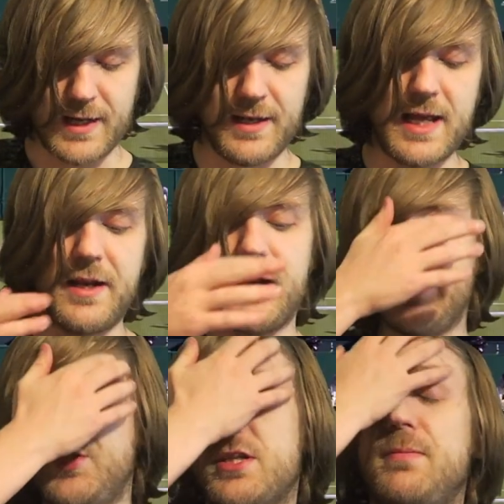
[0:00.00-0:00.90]
And then uh,
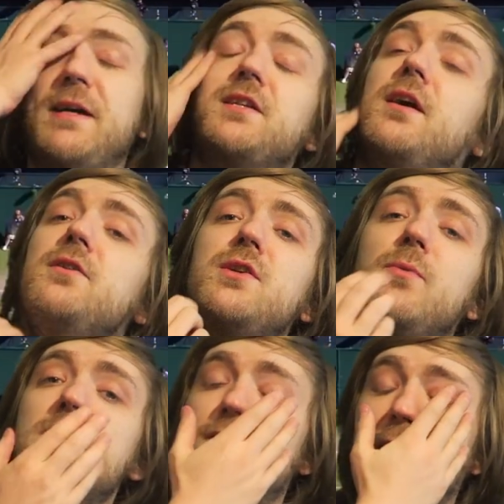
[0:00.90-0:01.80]
he's just about to go to
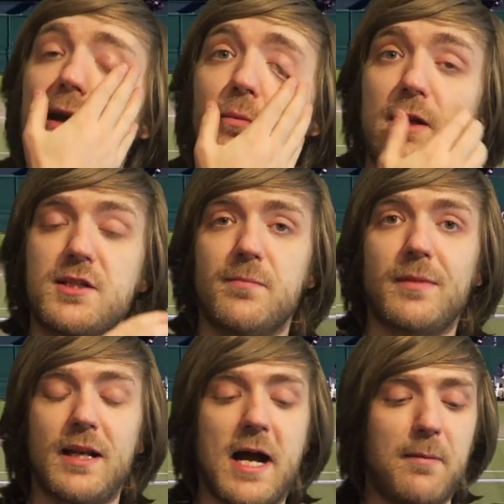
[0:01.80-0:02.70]
Israel when
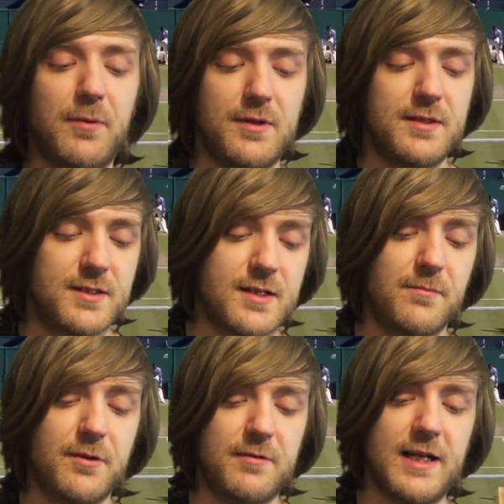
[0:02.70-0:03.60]
something happens.
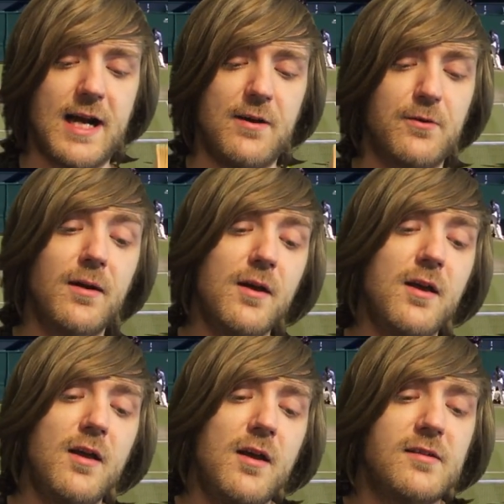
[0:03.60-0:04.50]
I'm gonna read it out.
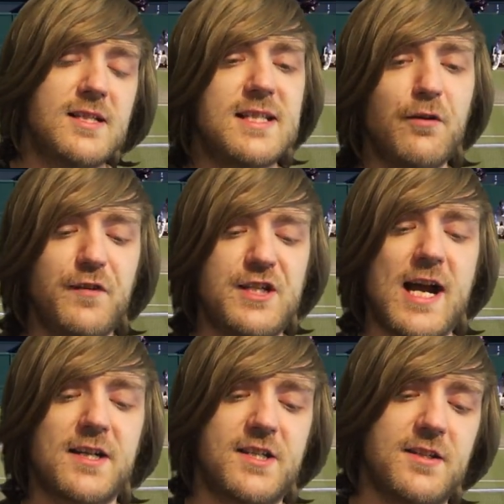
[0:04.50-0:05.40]
The selfish
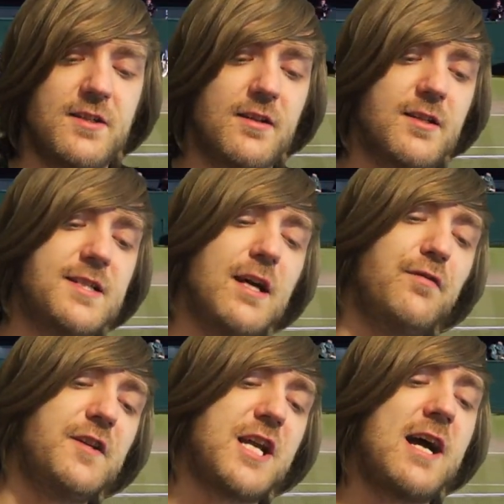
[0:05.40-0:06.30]
accent, the
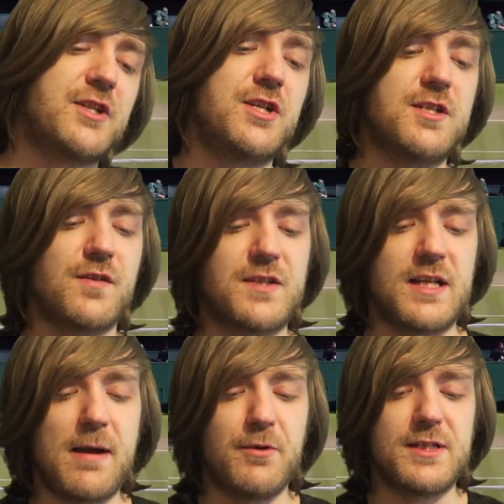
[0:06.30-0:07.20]
selfish actions of
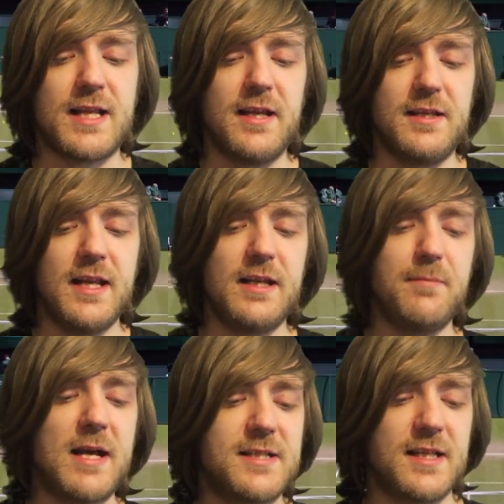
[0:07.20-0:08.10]
Saddam Hussein nearly
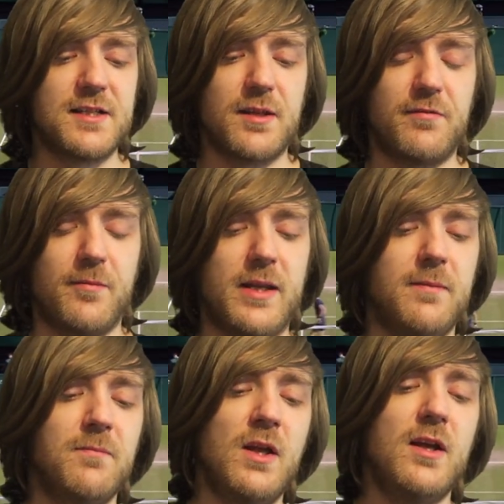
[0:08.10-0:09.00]
messed things up for me.
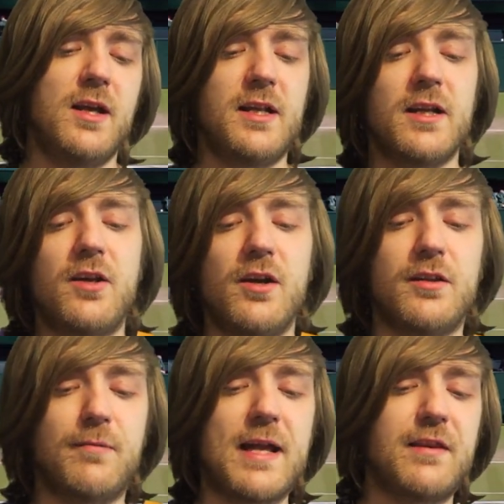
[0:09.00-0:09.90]
He had incurred
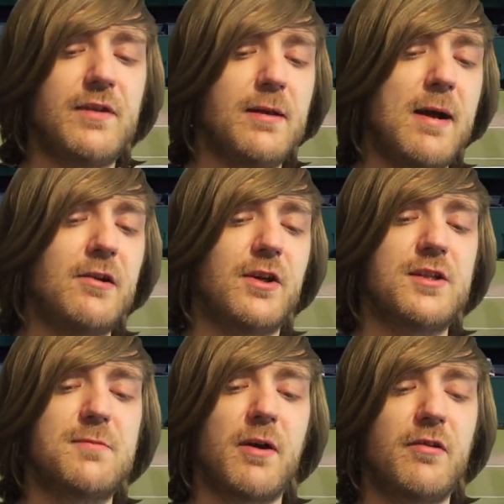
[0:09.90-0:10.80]
the wrath of the
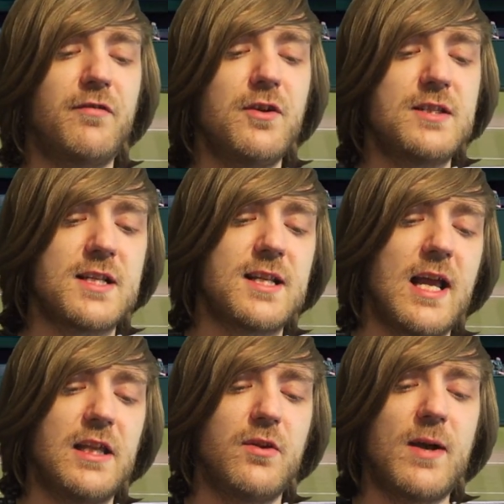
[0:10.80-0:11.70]
Americans by refusing to
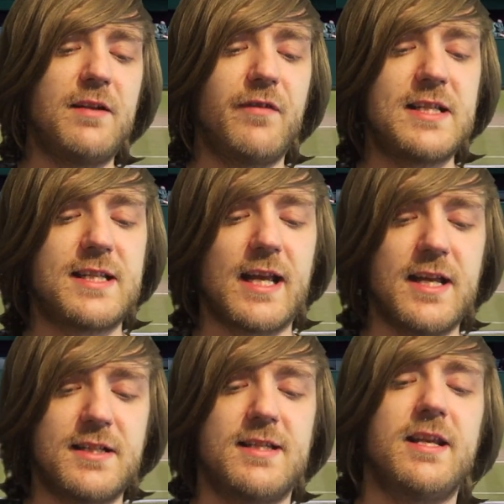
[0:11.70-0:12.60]
let UN
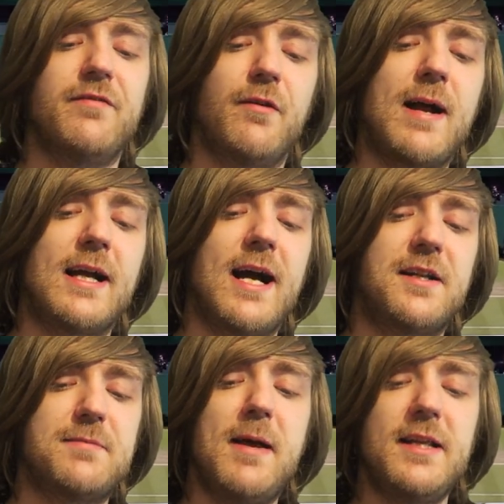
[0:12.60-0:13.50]
investigators see if Iraq had
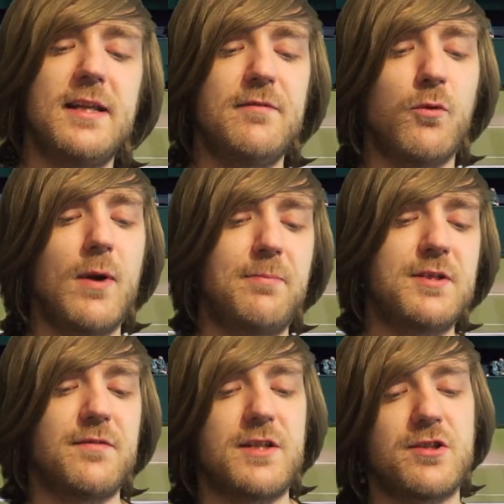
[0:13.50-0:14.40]
as many evil
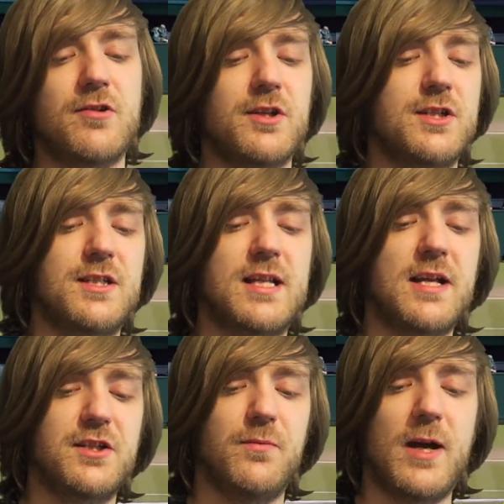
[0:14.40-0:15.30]
weapons of destruction
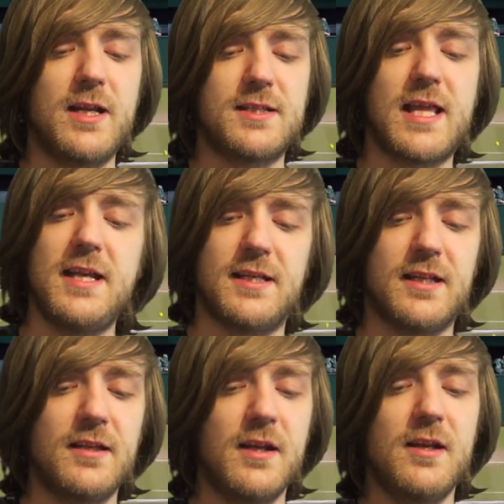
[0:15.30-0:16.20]
stashed away as they
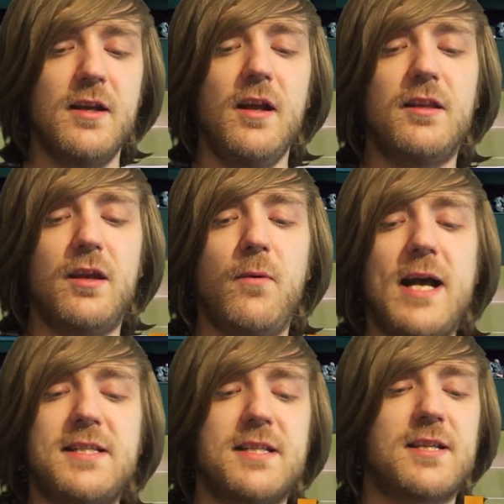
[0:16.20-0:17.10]
did. The
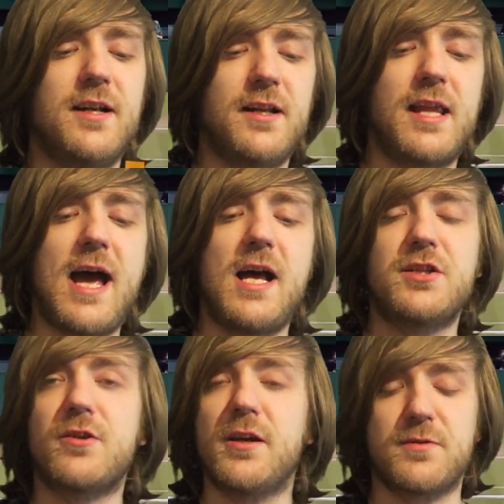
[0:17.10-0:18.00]
US decided that
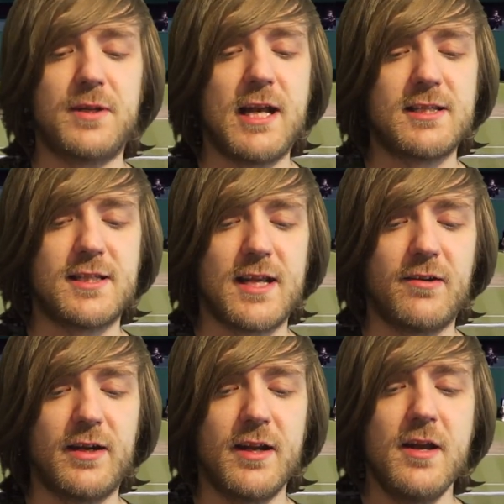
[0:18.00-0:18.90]
airstrikes were
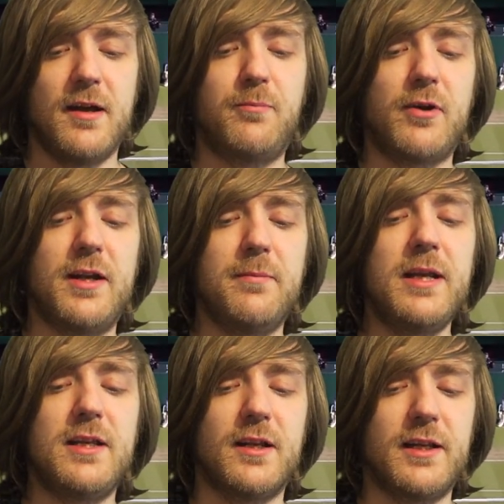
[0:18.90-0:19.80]
necessary, and Britain
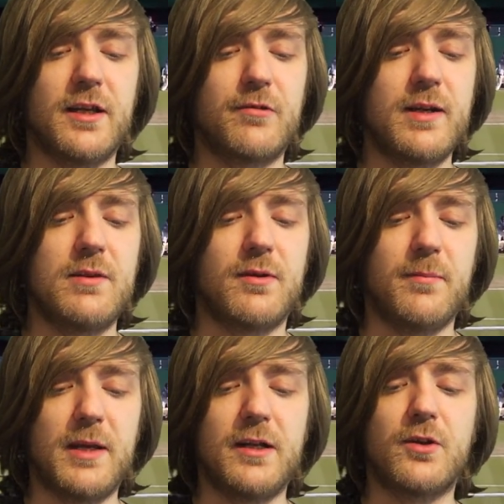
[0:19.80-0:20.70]
immediately agreed with
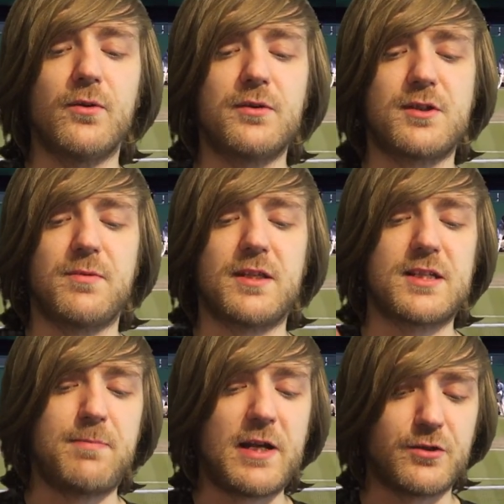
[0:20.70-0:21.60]
them in accordance with the
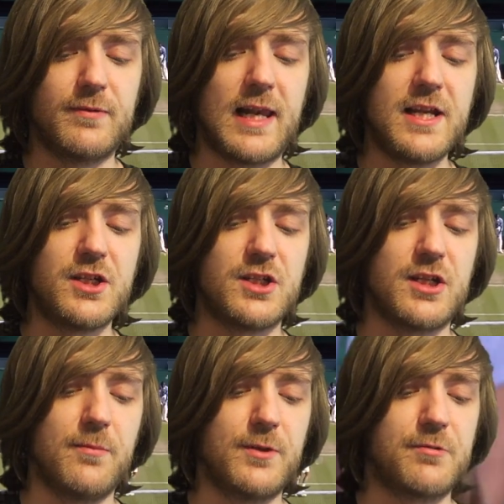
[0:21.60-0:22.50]
special
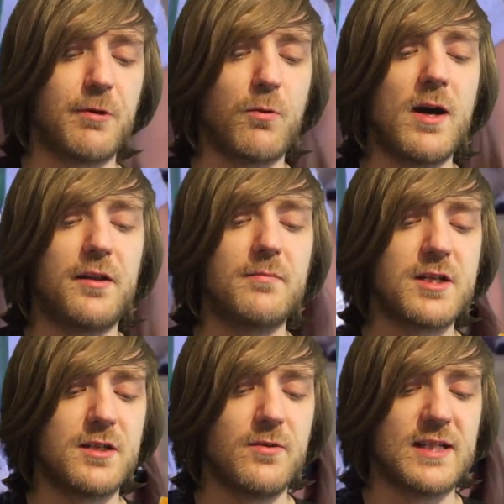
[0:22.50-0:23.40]
relationship which required them
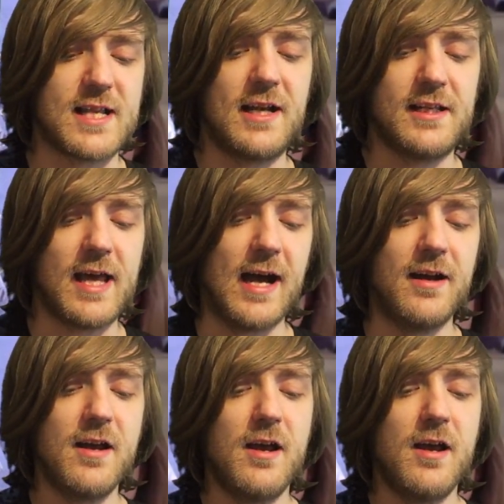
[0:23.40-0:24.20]
to do exactly that.